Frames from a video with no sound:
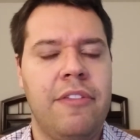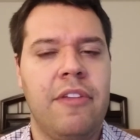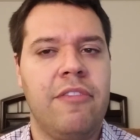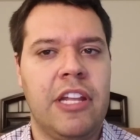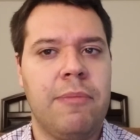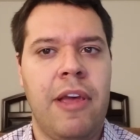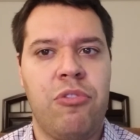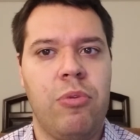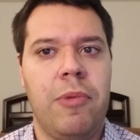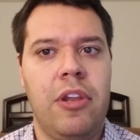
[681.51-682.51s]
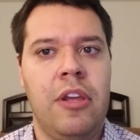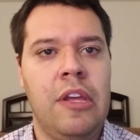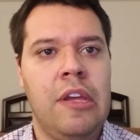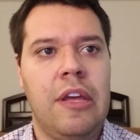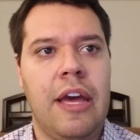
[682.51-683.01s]
than victimized women,
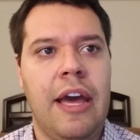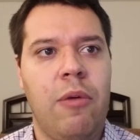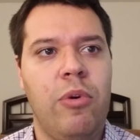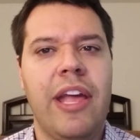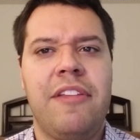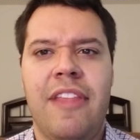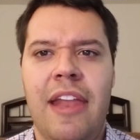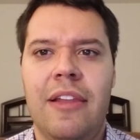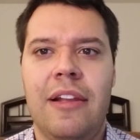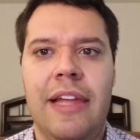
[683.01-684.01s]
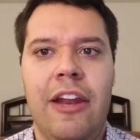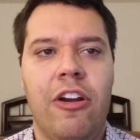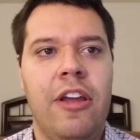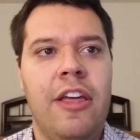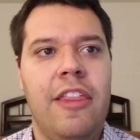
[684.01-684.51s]
we'll get to that a little later.